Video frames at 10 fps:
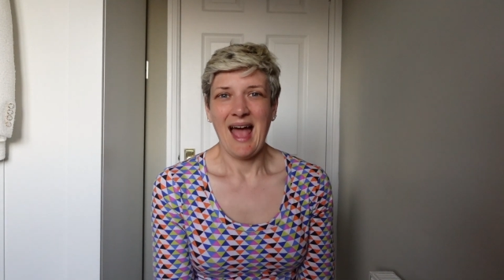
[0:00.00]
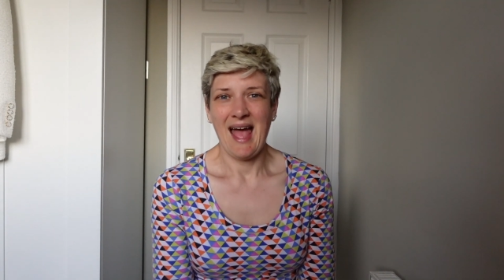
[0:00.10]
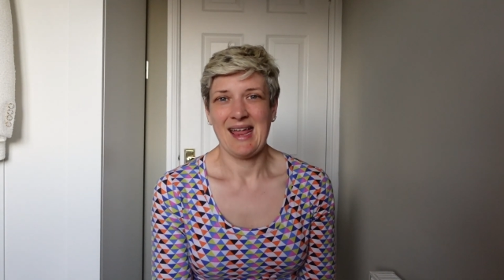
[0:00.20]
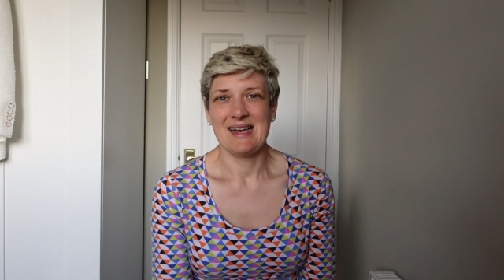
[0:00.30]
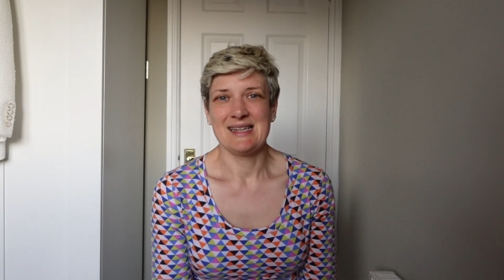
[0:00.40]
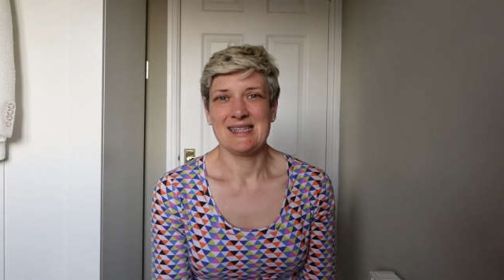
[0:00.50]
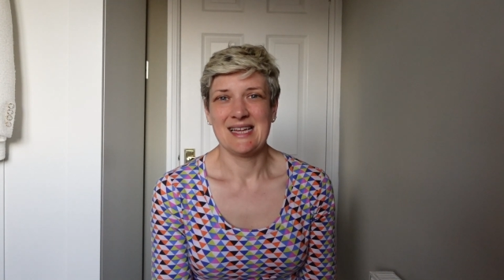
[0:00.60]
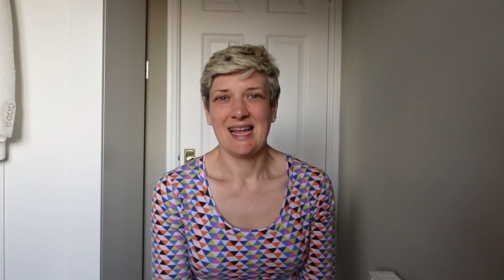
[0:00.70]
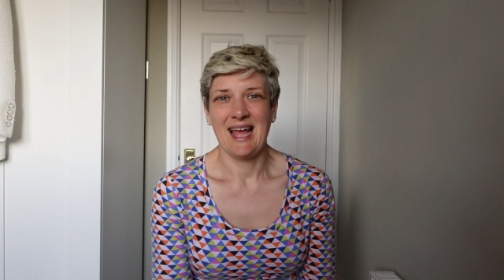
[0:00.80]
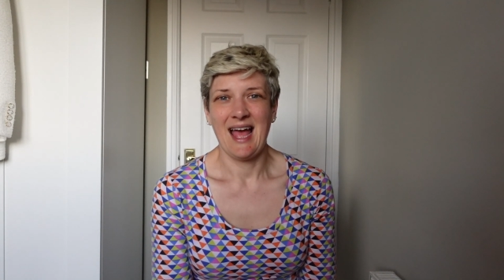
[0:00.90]

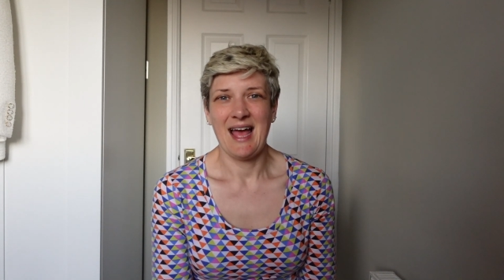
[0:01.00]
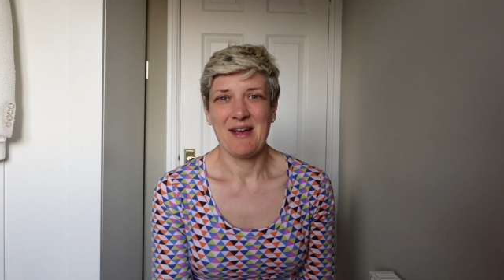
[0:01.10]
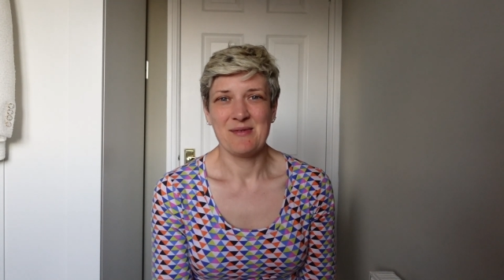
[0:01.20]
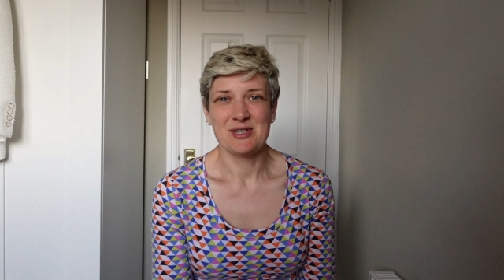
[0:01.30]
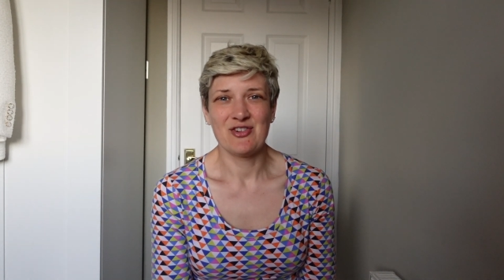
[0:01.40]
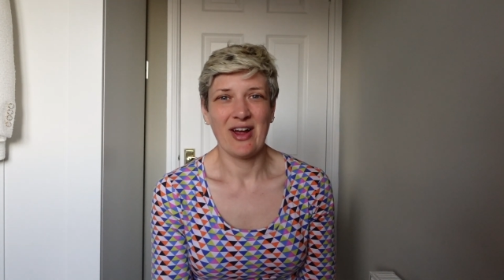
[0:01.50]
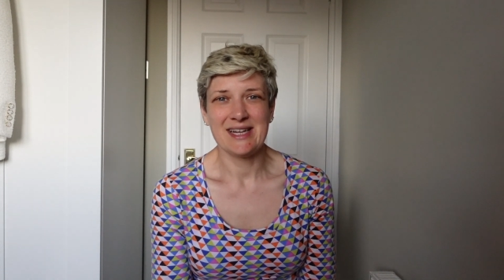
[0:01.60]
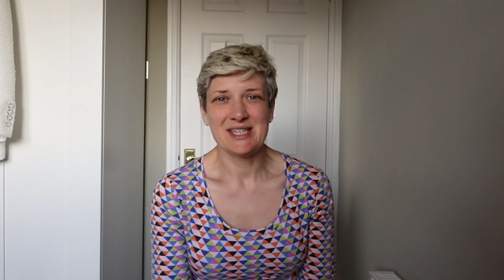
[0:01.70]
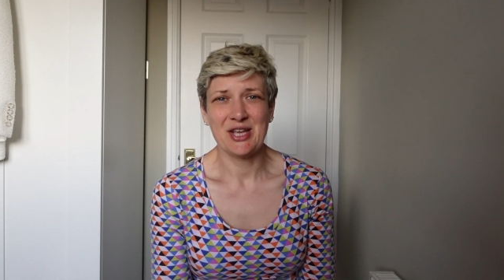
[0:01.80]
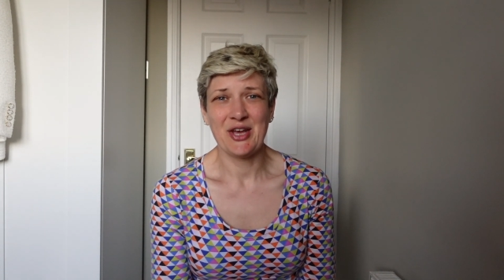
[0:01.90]
and I was
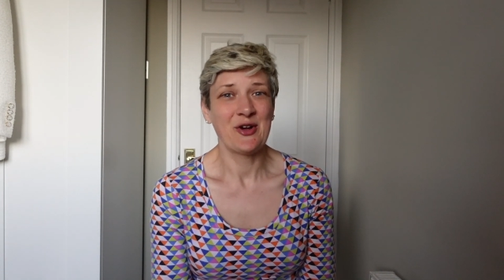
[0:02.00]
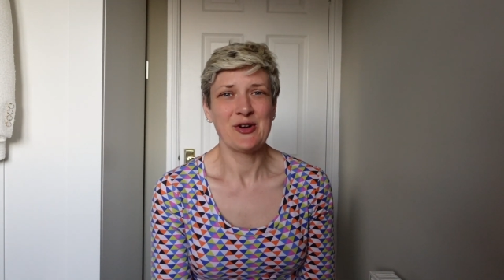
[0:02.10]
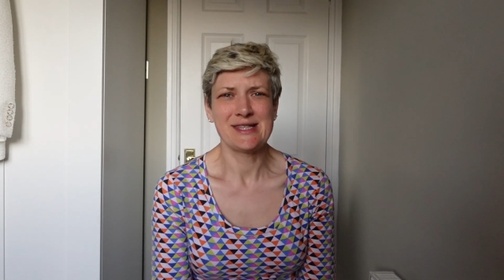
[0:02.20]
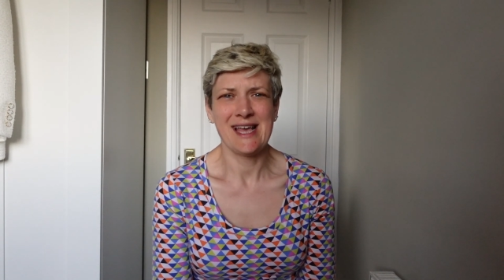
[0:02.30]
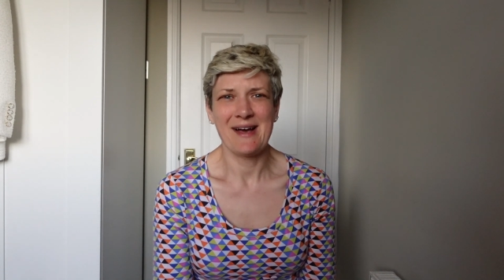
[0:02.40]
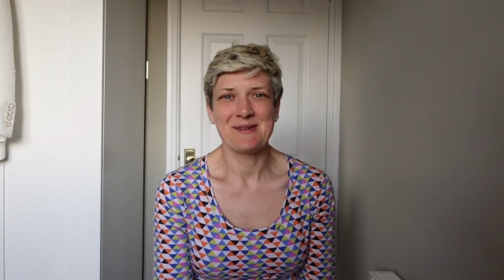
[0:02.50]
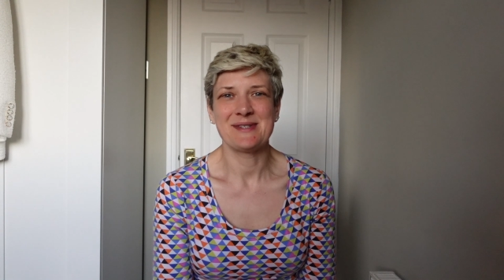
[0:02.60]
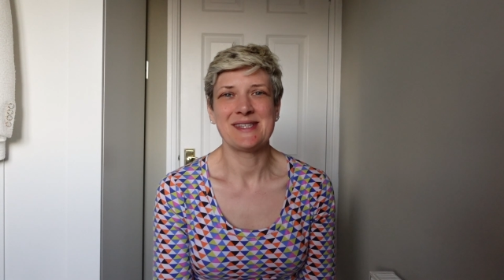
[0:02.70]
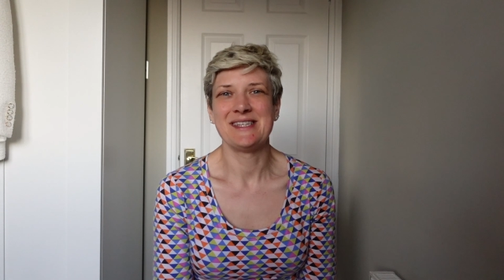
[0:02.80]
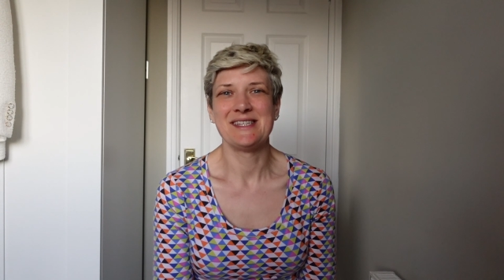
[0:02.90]
trying to cut
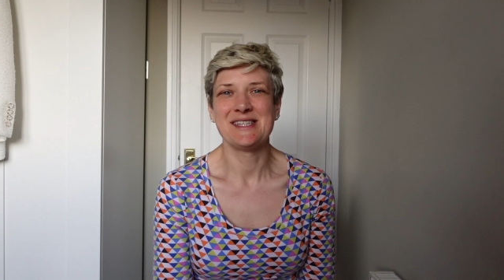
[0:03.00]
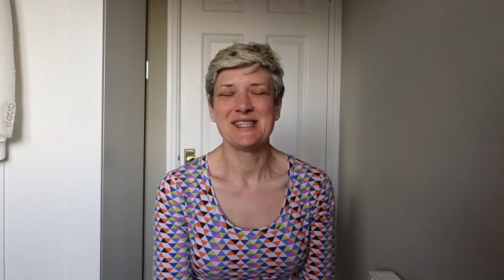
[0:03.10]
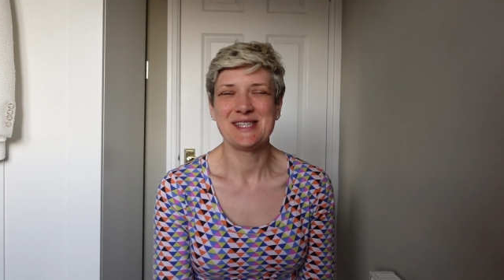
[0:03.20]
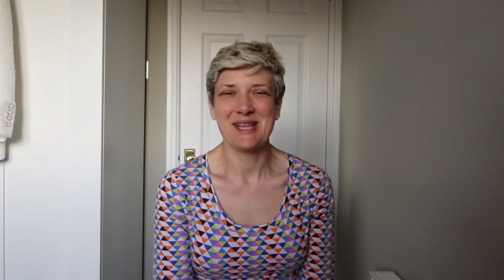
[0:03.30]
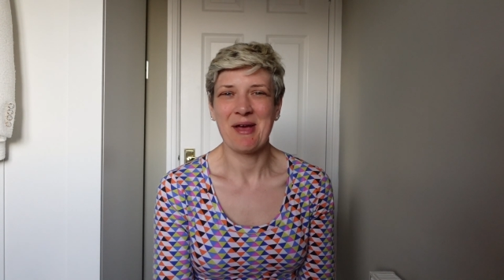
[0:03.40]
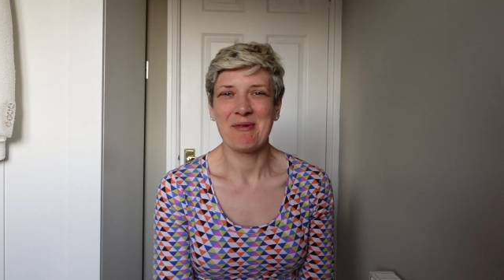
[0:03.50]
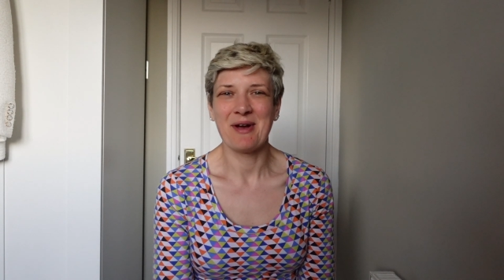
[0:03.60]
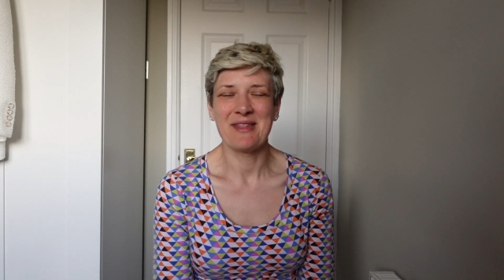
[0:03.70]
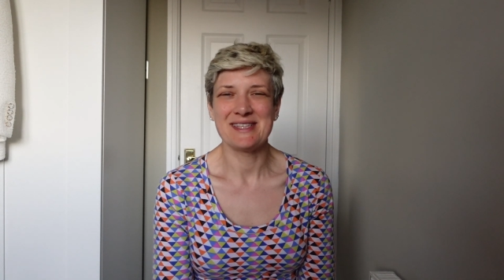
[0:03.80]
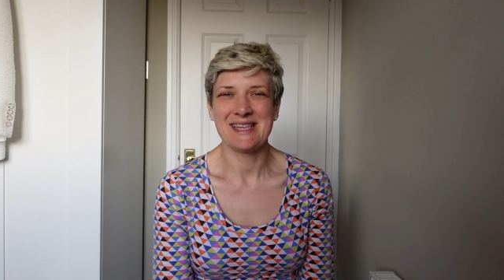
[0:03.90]
out and sew
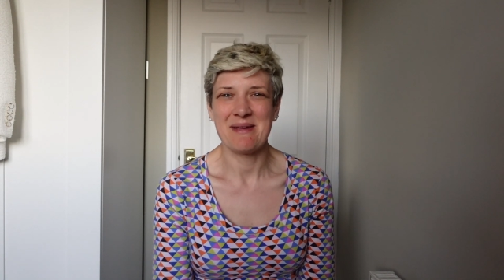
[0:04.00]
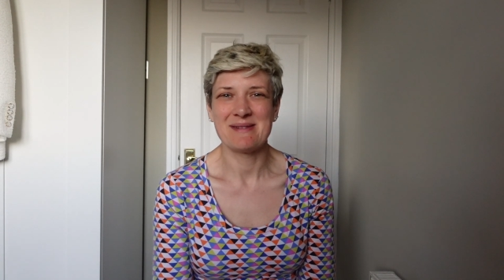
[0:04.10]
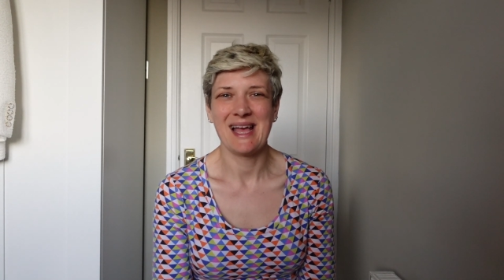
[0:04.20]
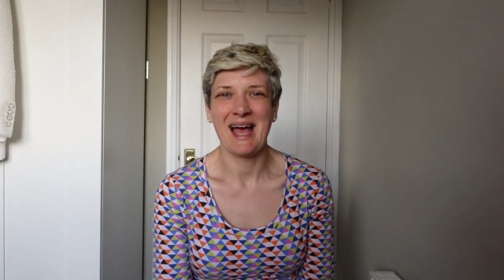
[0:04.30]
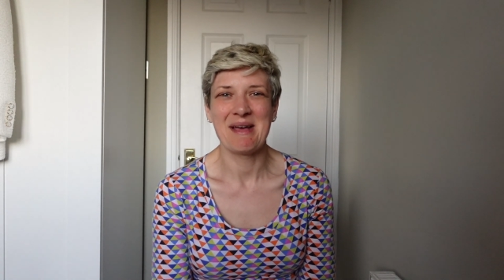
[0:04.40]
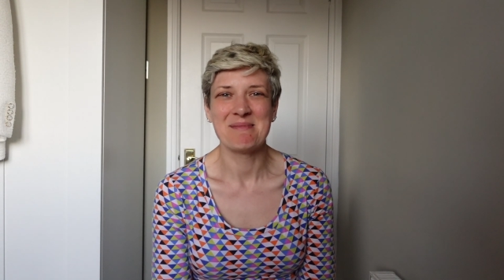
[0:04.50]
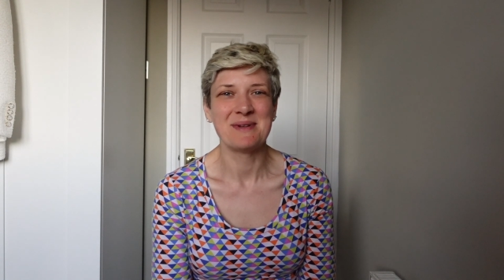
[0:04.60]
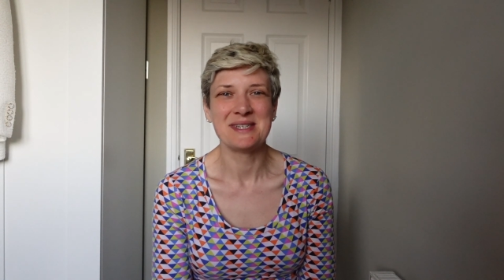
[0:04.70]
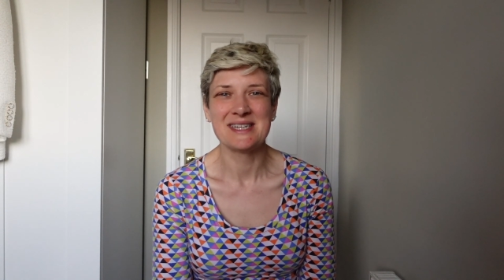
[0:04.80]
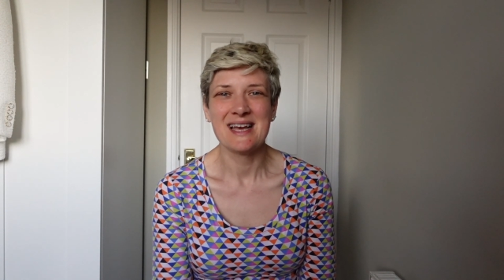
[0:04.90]
at the same time,
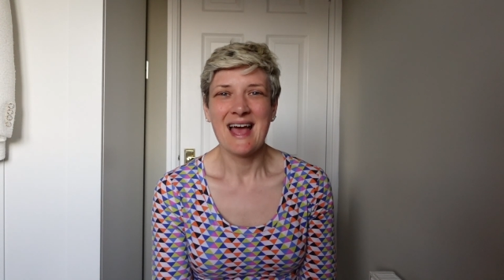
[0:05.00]
and